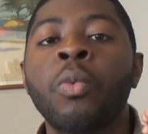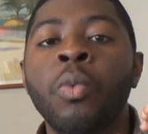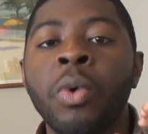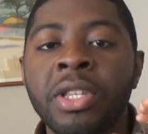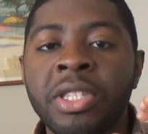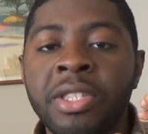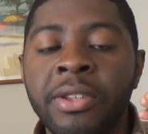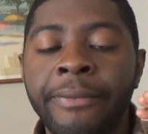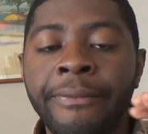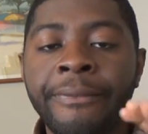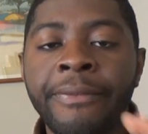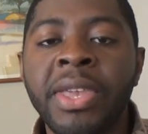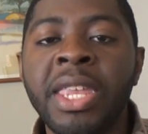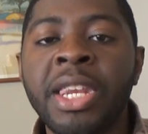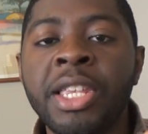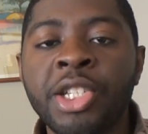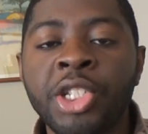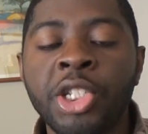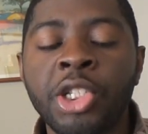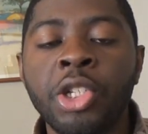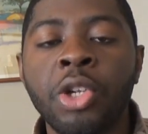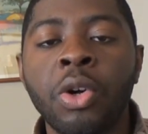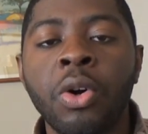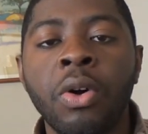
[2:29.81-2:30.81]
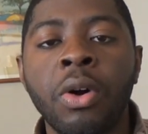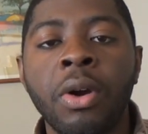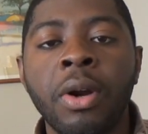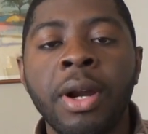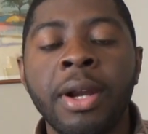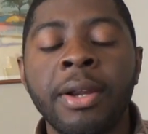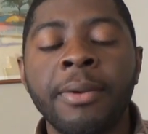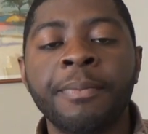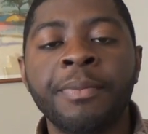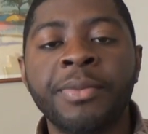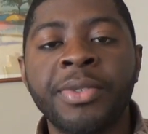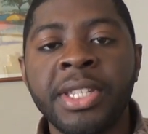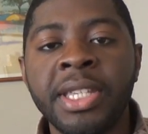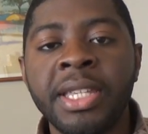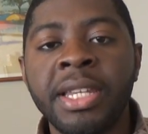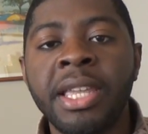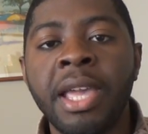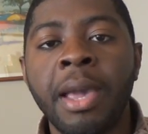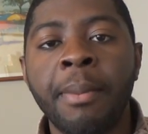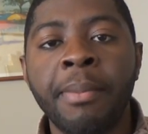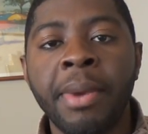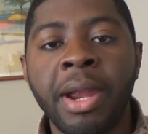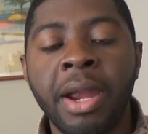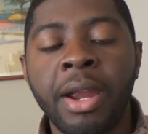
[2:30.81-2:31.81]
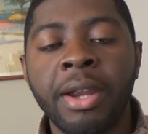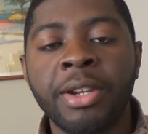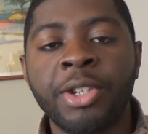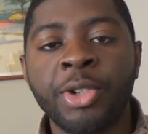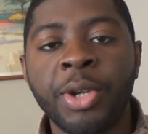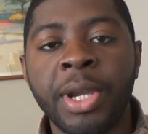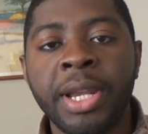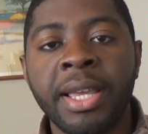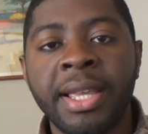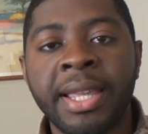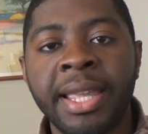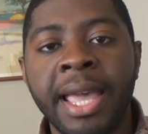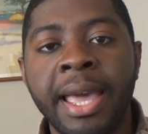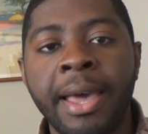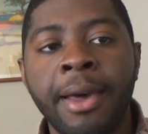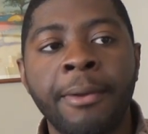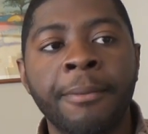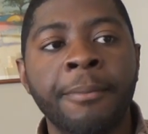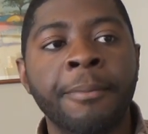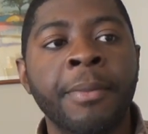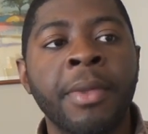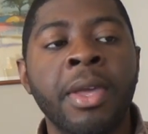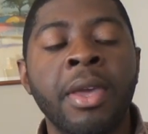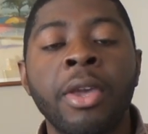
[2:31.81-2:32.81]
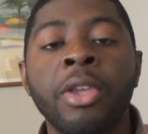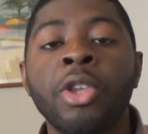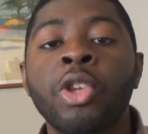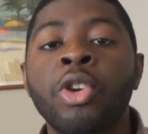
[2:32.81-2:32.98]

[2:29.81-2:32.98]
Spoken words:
once you finish your TD Ameritrade account,